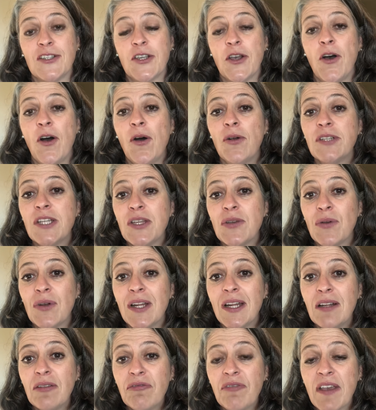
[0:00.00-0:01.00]
So holding your
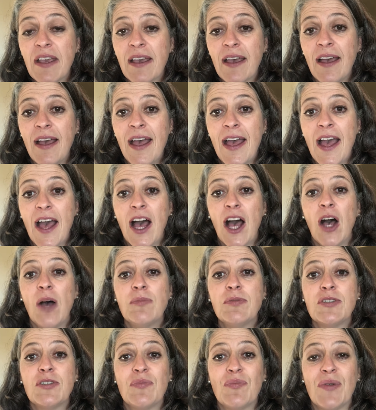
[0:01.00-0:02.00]
little finger
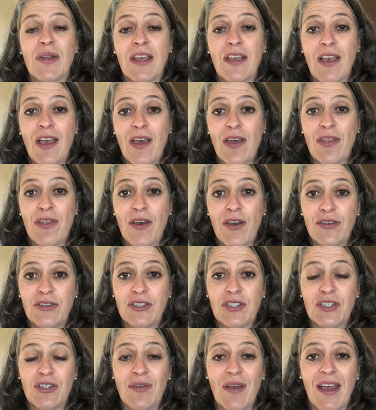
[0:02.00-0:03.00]
helps to bring
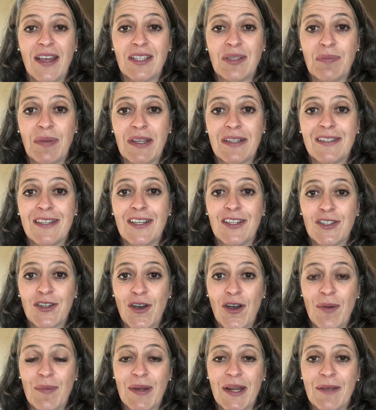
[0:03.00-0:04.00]
those two aspects into
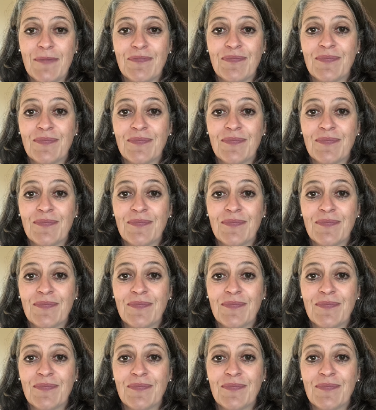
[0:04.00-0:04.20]
harmony.